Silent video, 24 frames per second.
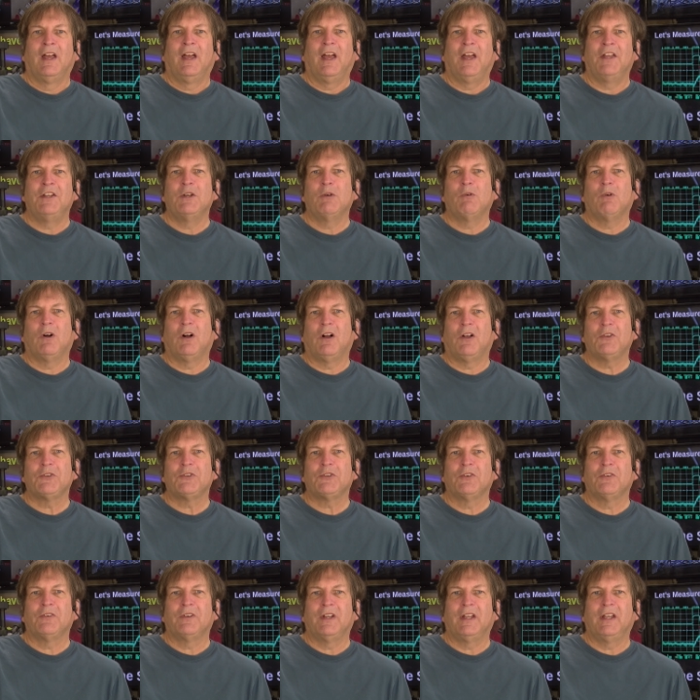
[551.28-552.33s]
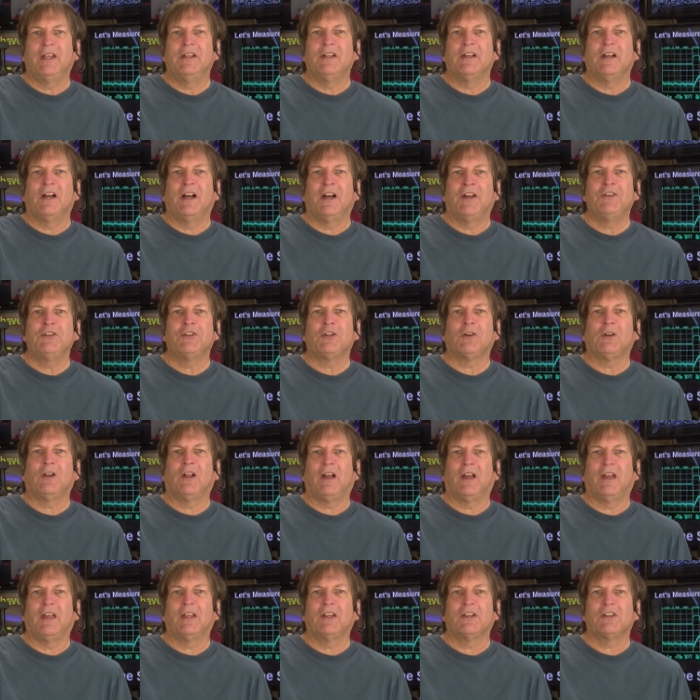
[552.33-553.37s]
And you also need
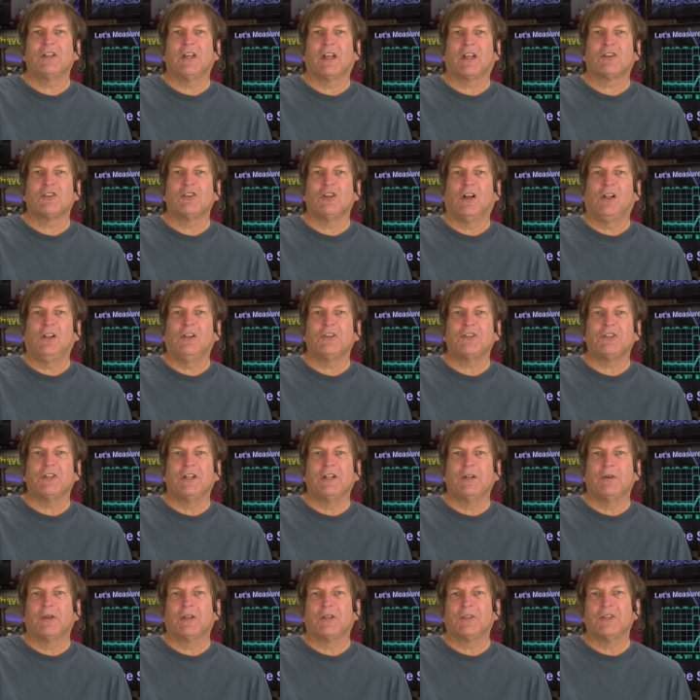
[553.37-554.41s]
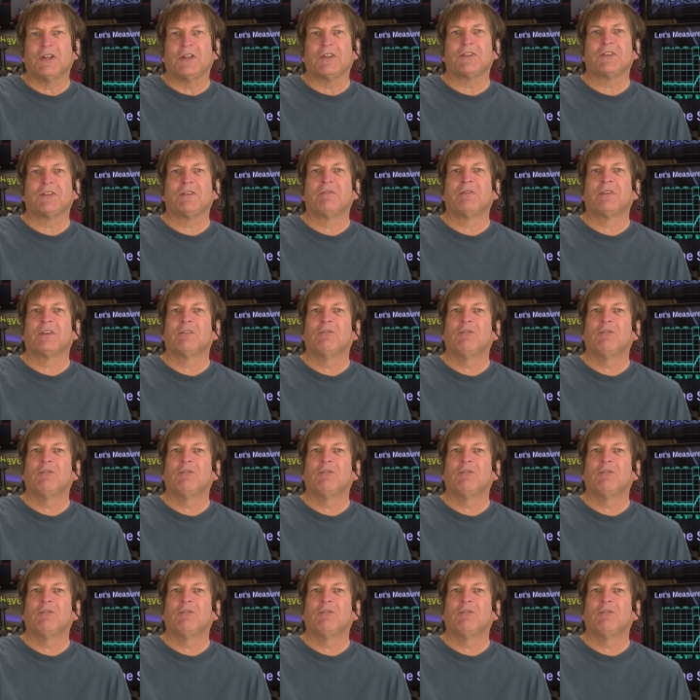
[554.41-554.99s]
underlying technology to exist.